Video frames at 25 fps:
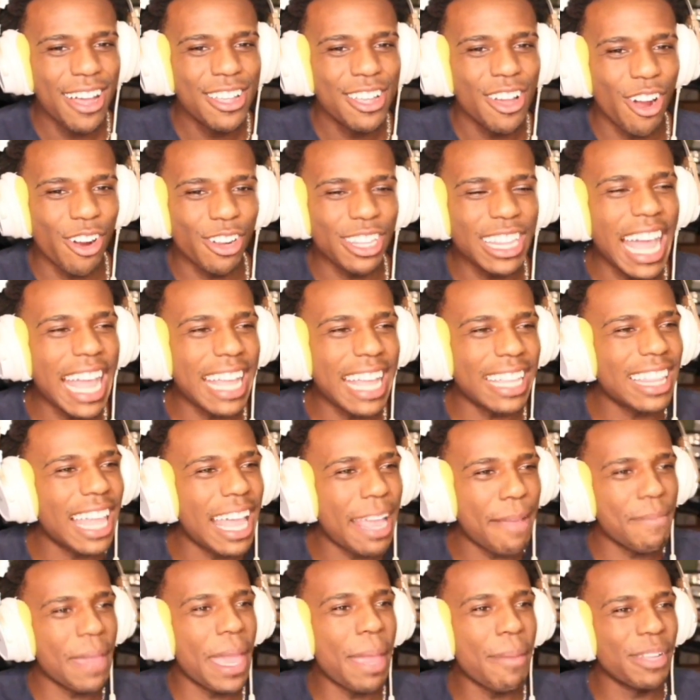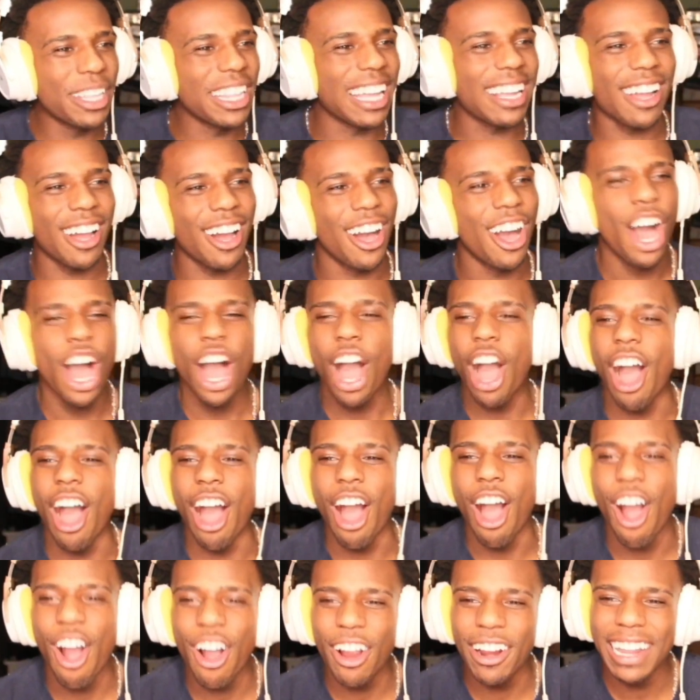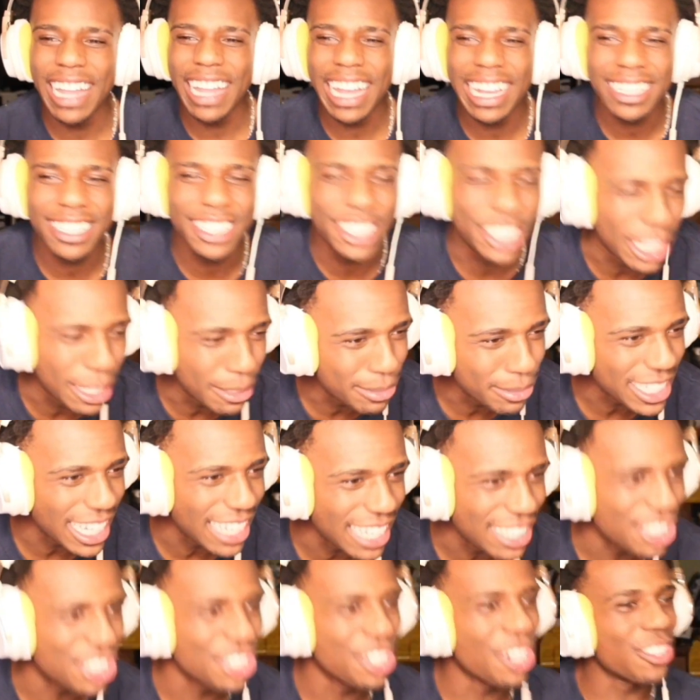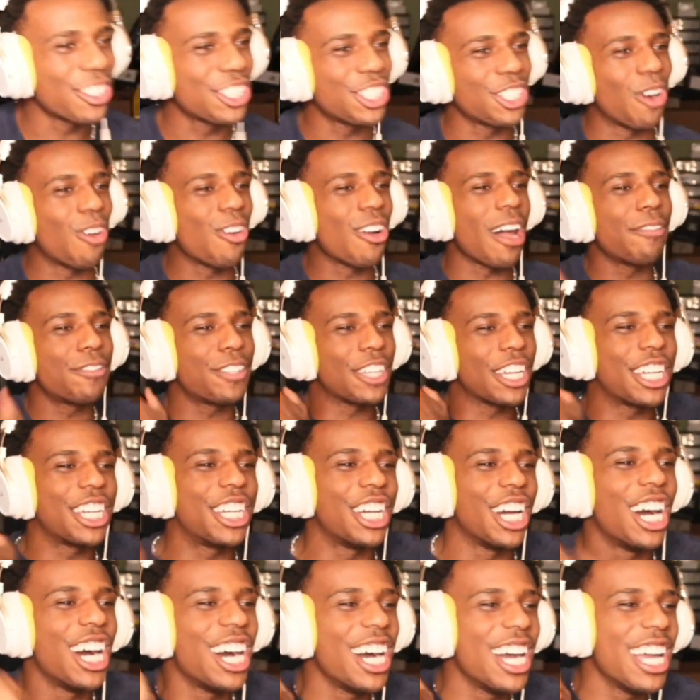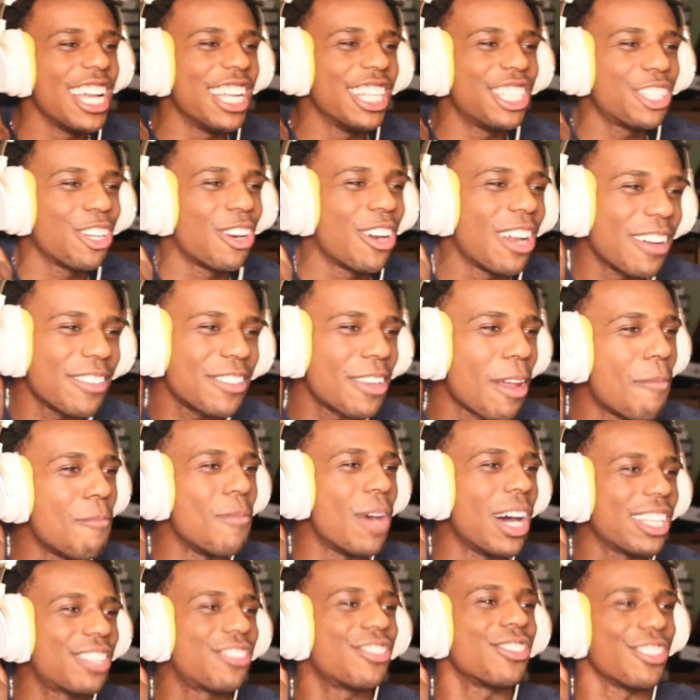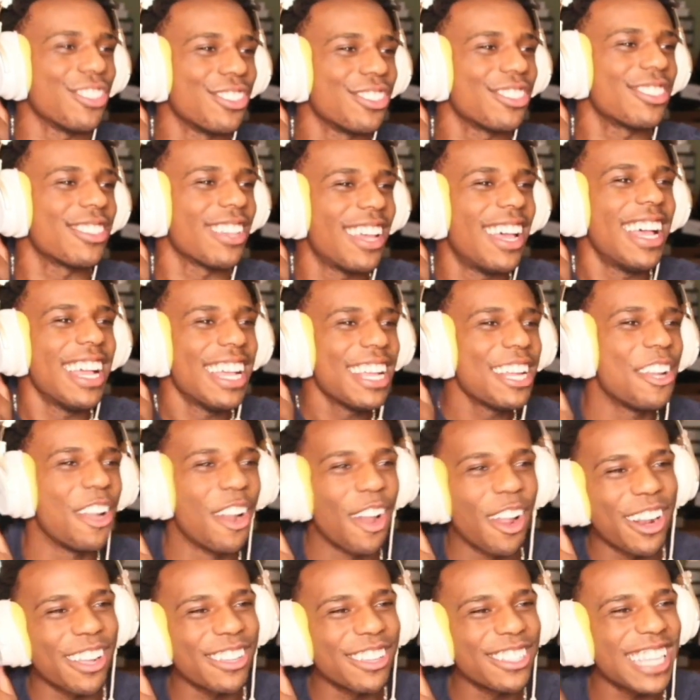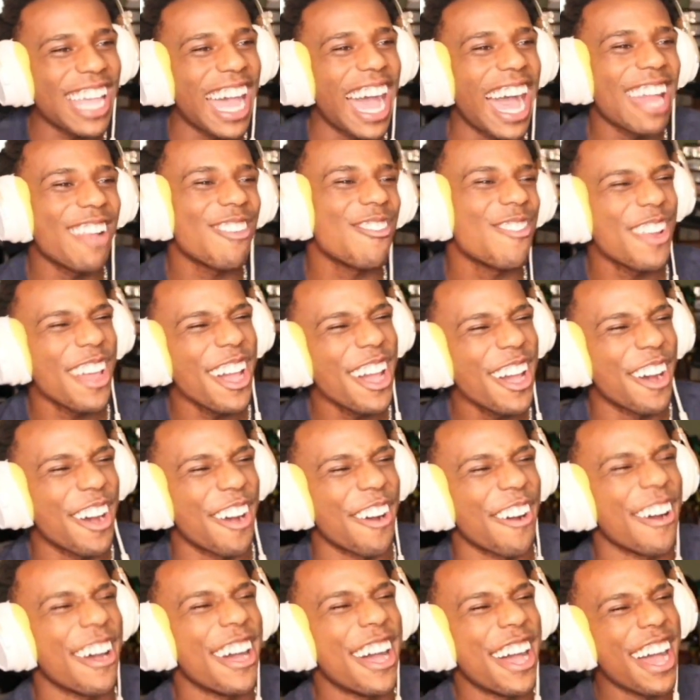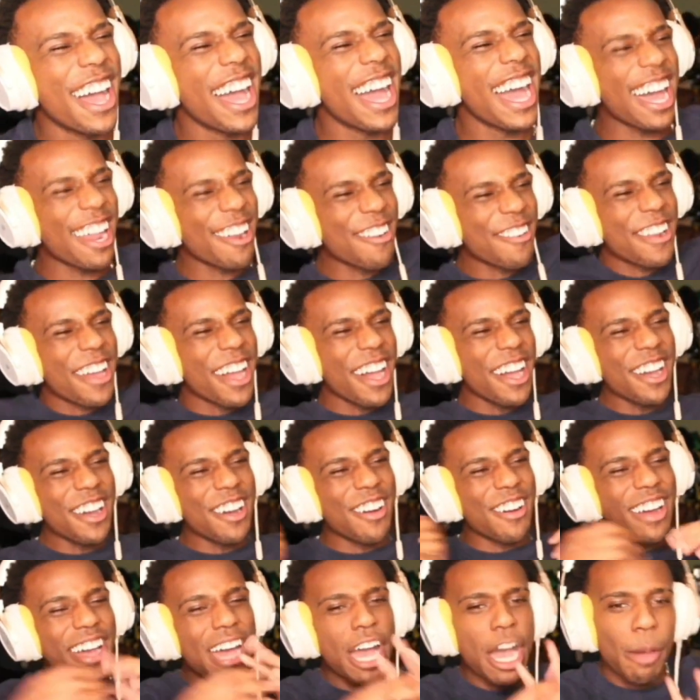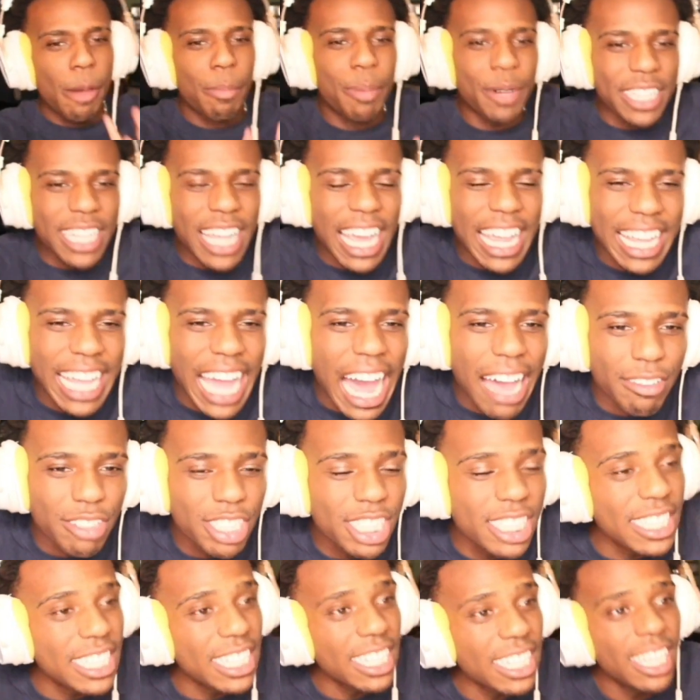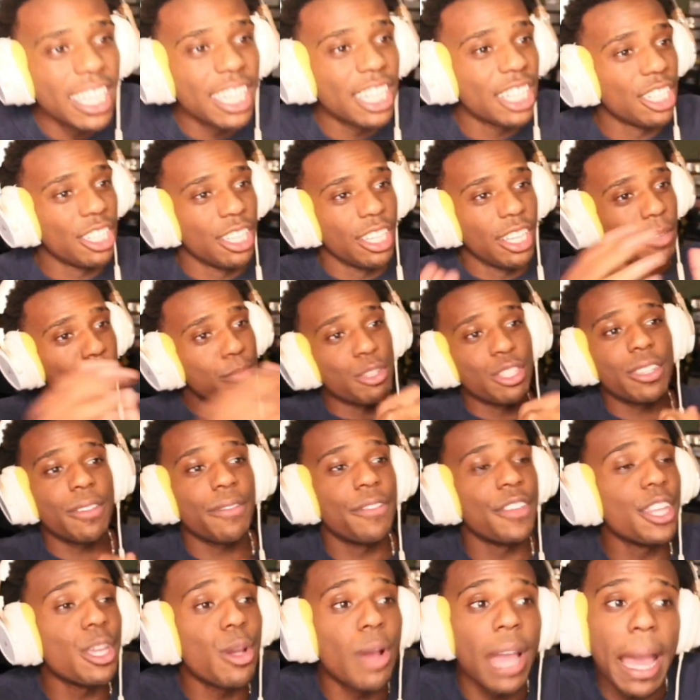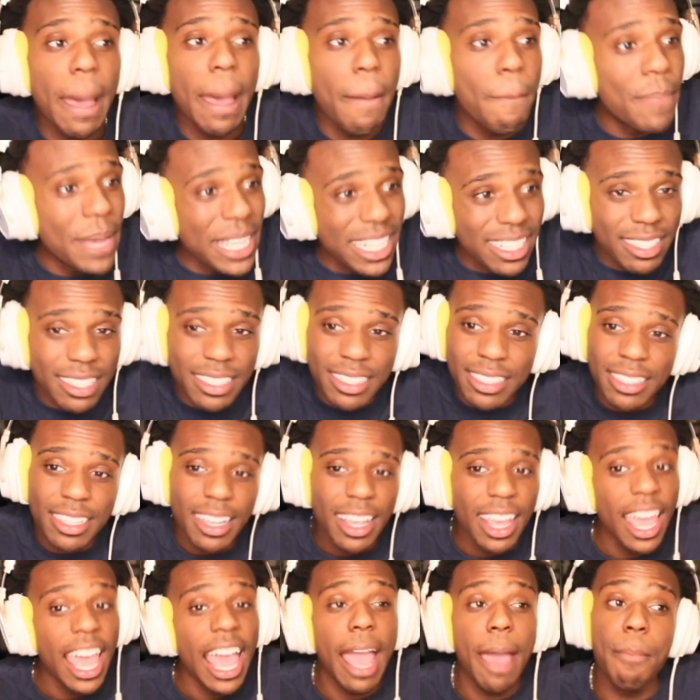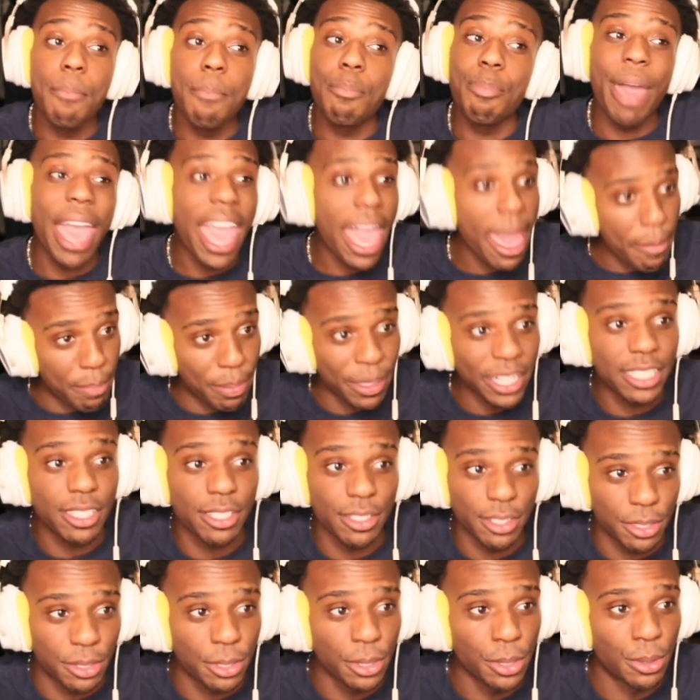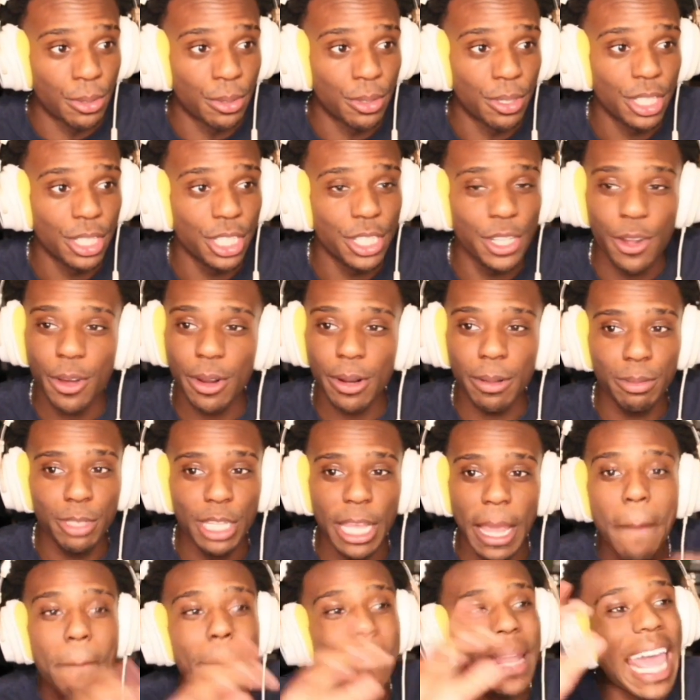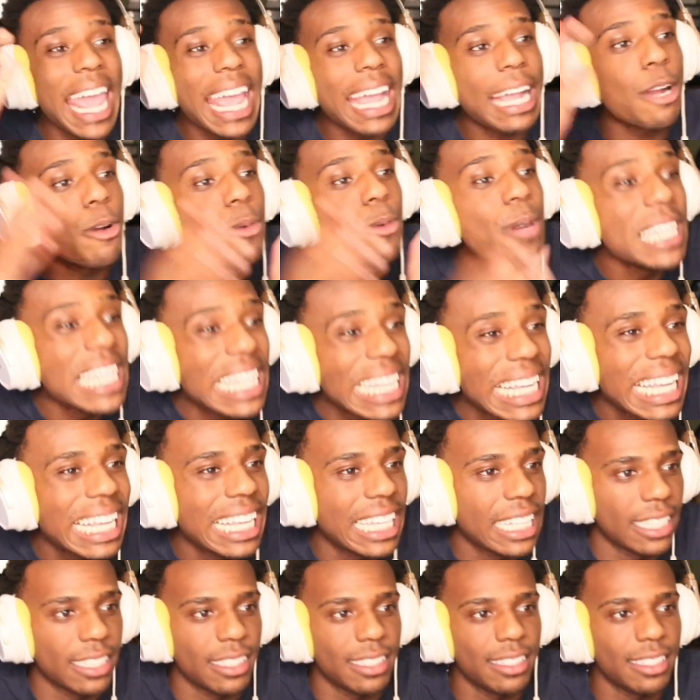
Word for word: Or like like maybe like a, a hard ass gym session, you know, showing off the guns, showing off the muscles. You know what I'm saying? I don't know. I don't know. But like obviously, music video had bitches, had bad bitches too. You know what I'm saying? Black queens.